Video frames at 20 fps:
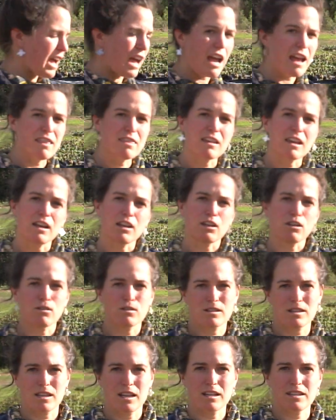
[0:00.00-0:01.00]
and then
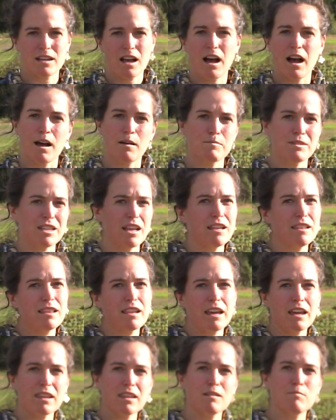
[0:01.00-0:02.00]
use the tops and
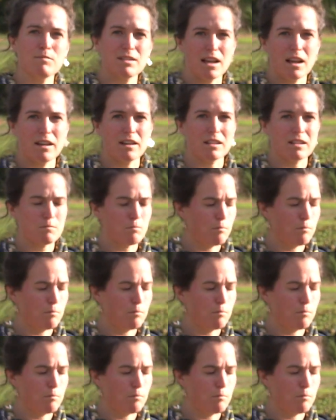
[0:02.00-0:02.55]
lay them down as